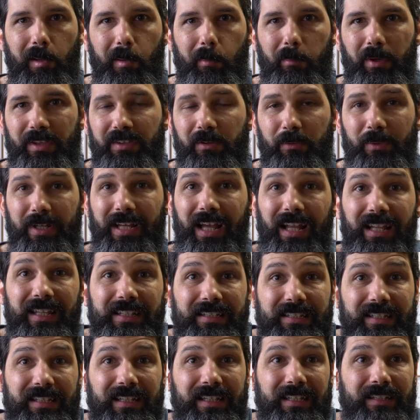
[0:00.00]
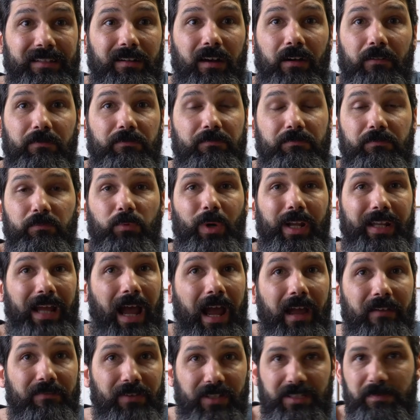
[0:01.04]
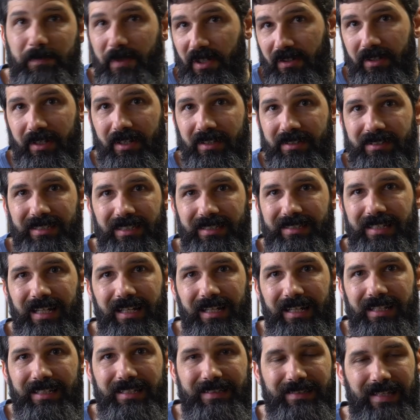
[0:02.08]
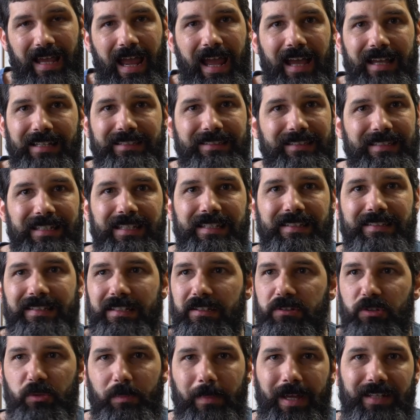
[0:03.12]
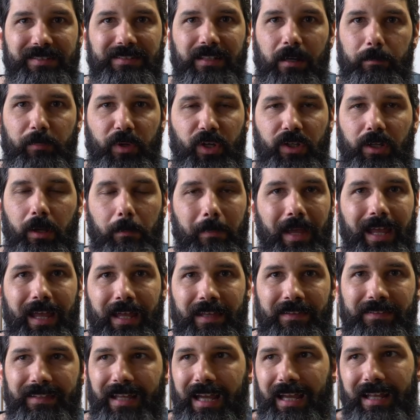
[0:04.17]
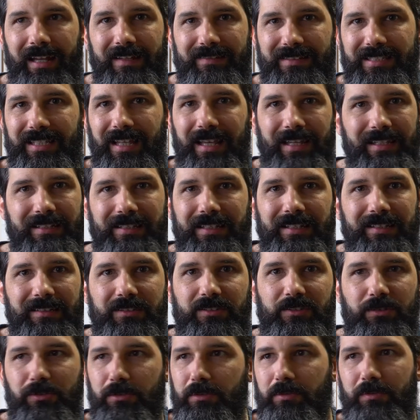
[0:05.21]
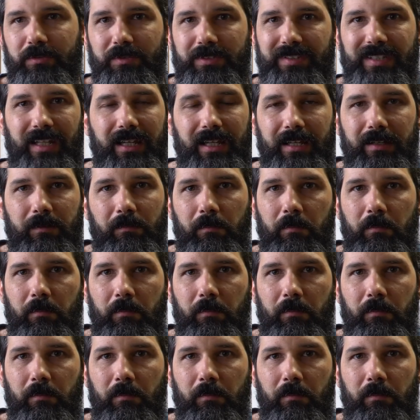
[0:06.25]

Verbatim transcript: but the reality of what I've experienced is that it's as easy to mess up a command as it is to, say,